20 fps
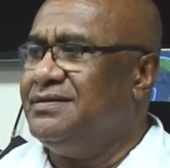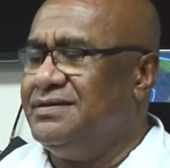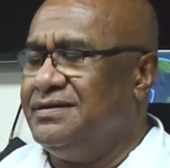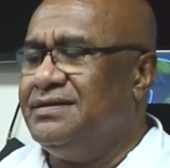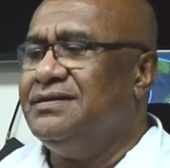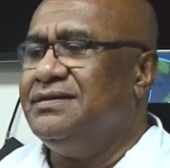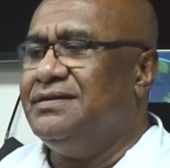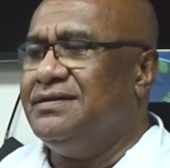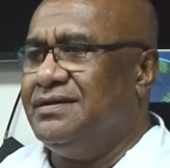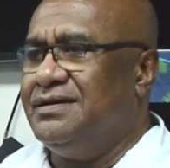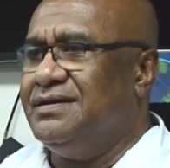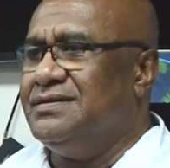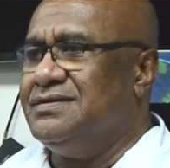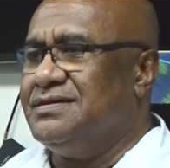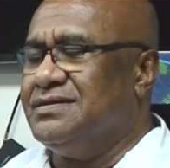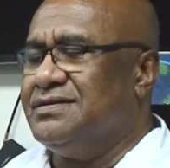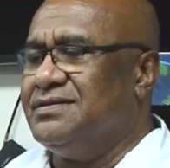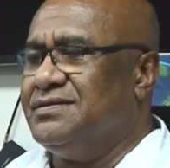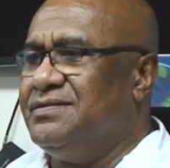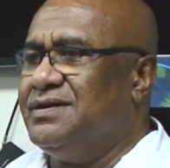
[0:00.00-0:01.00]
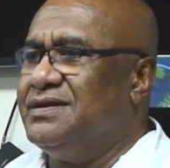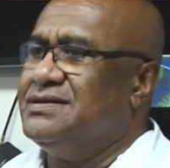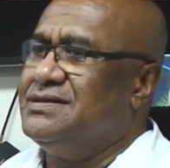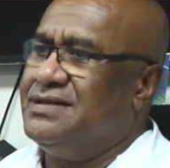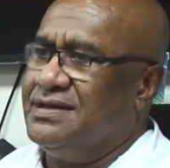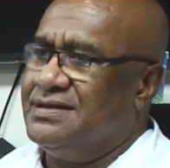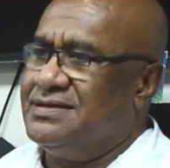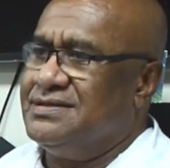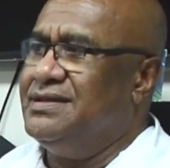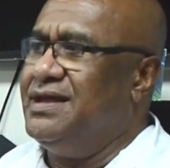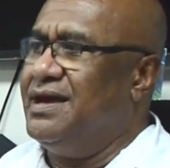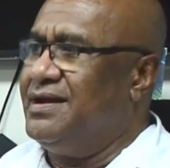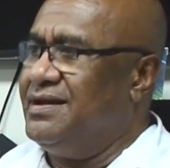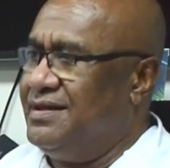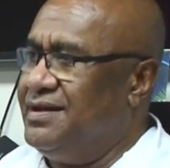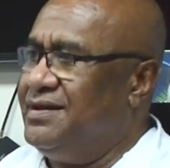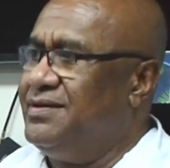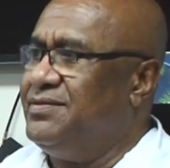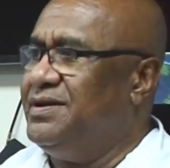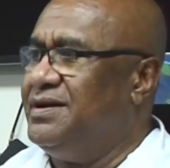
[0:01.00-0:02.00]
And so once that's
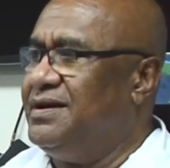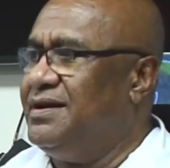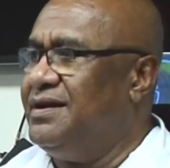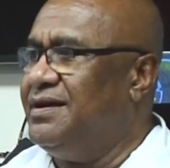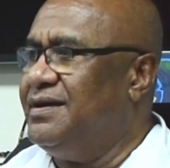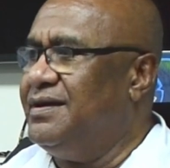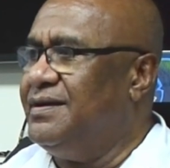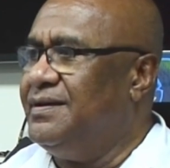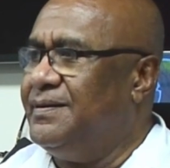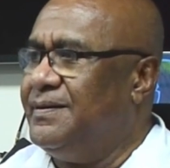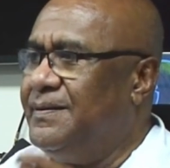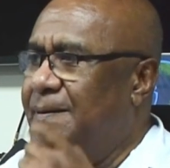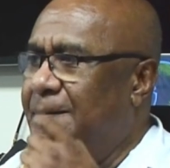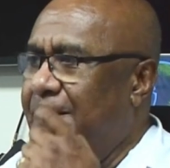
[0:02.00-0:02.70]
done, then we'll